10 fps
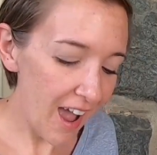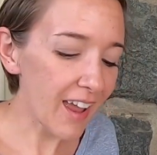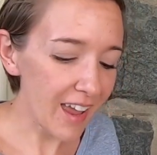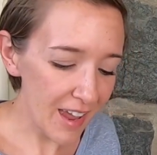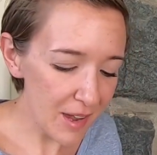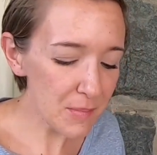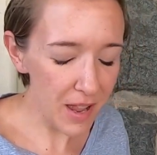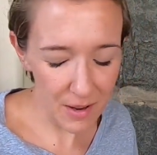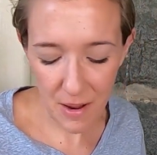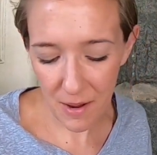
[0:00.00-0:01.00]
I am,
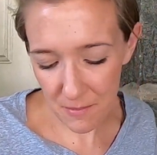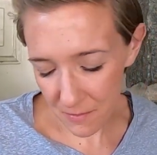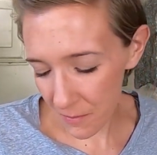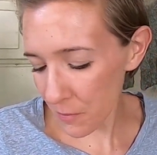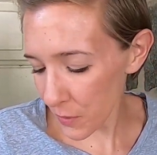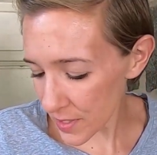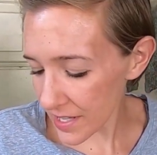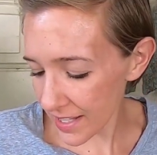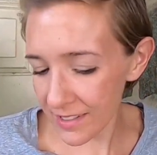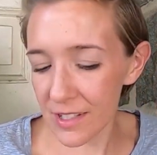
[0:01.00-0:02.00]
I'm, I'm most
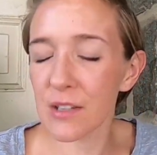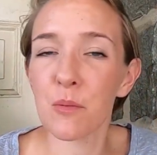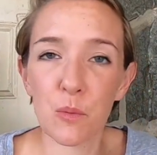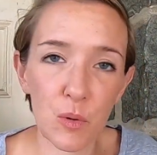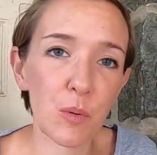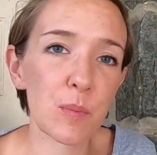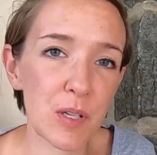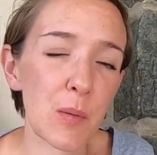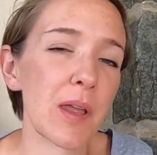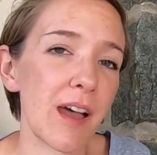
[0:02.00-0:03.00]
likely will be
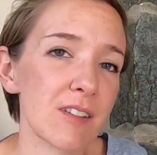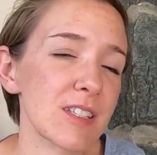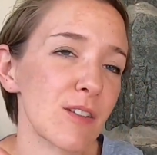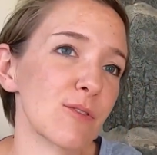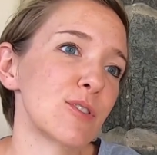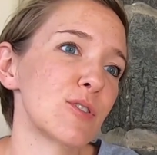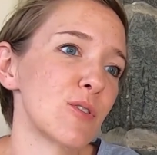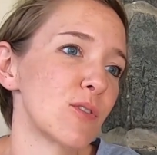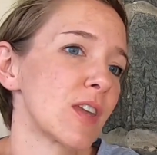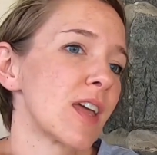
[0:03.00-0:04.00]
going out to
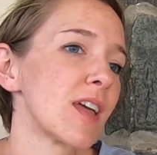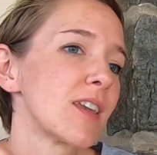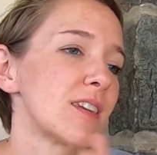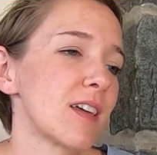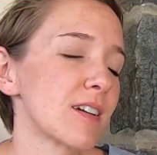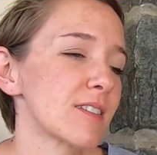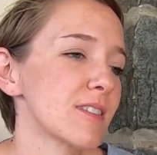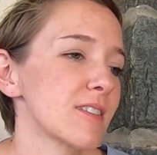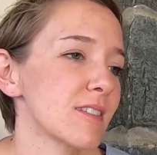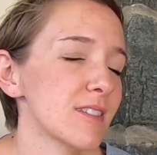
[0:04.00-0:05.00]
Yellowstone
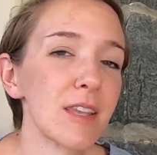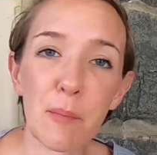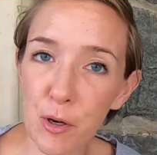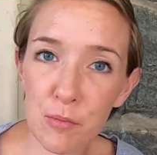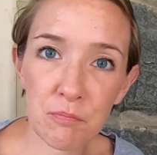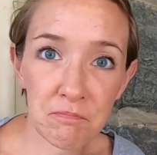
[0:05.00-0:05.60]
next summer.